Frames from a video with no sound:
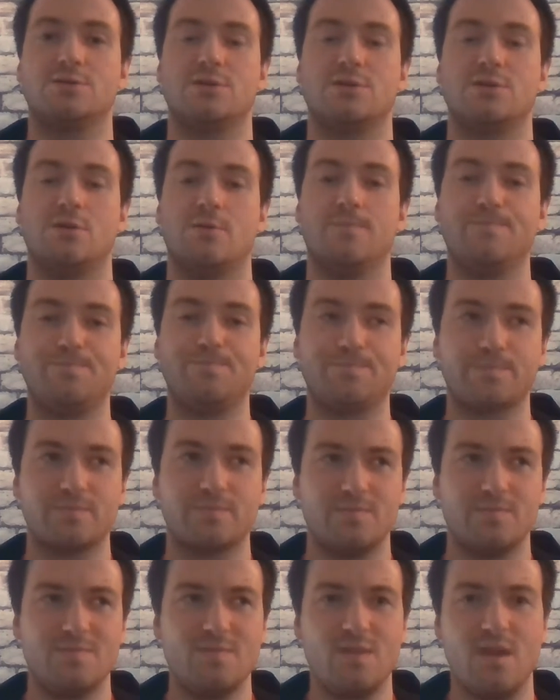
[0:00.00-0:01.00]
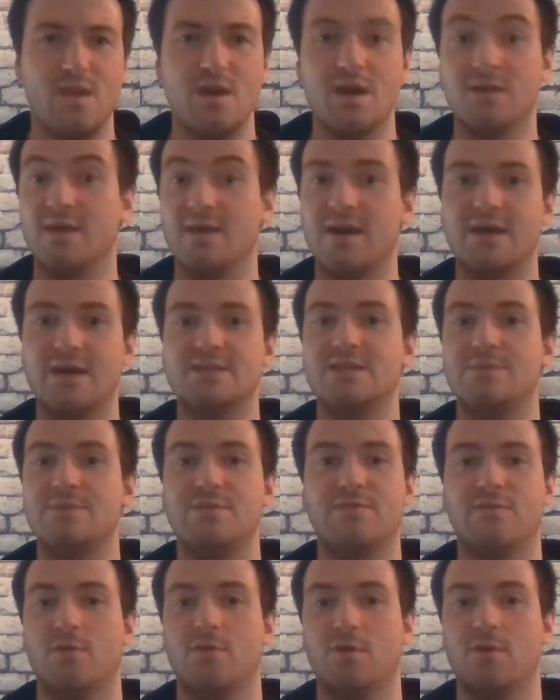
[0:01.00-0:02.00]
So, and like I said
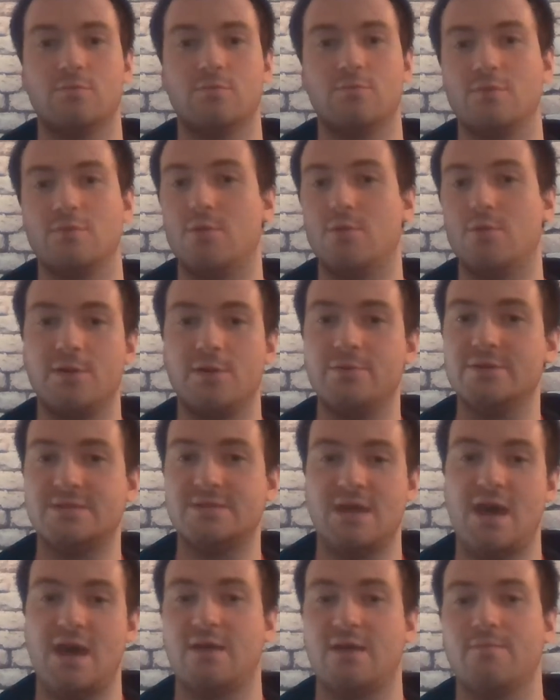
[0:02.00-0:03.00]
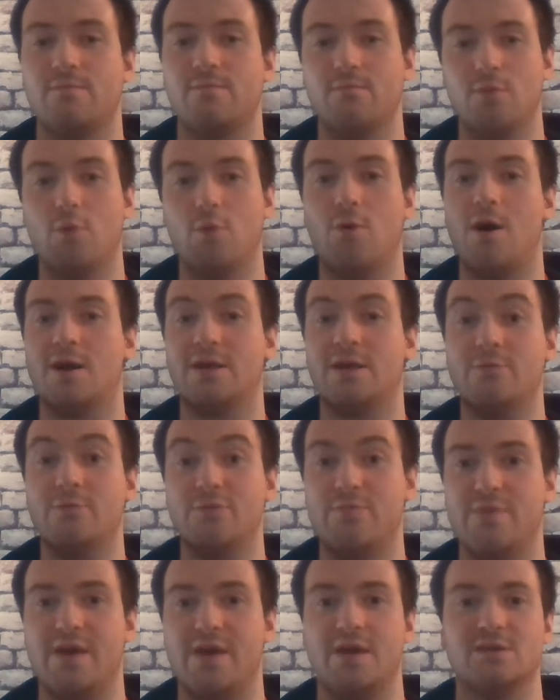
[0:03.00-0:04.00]
before, we want to attack Milwaukee
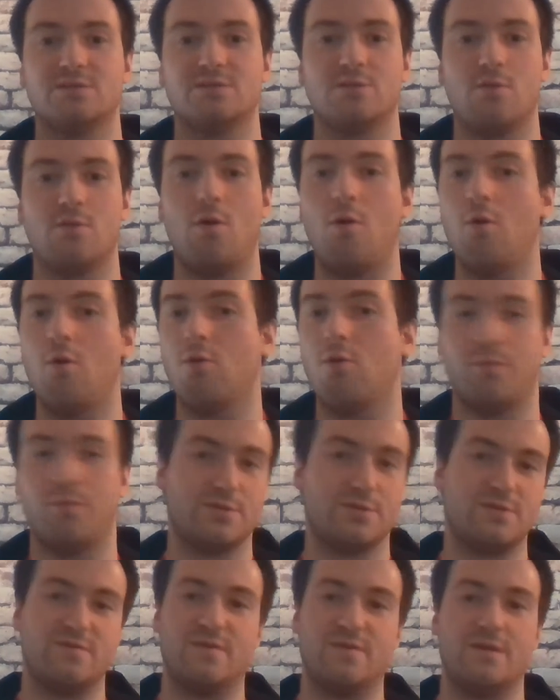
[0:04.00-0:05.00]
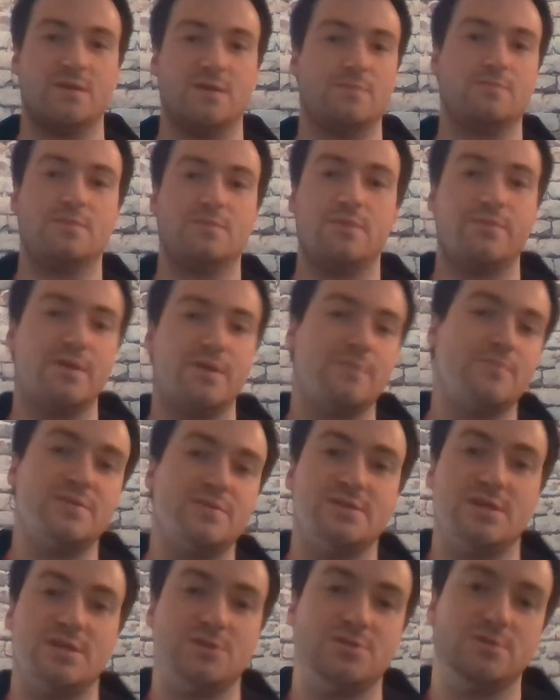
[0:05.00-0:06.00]
with bigs. They're horrible at defending the big
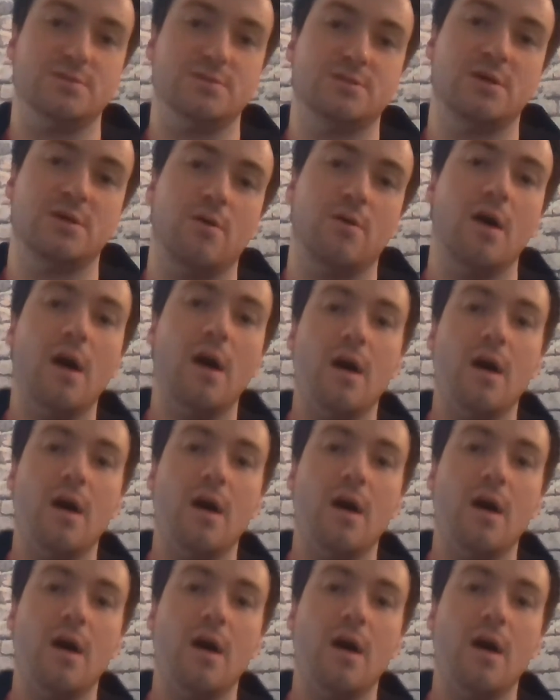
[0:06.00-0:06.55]
position. So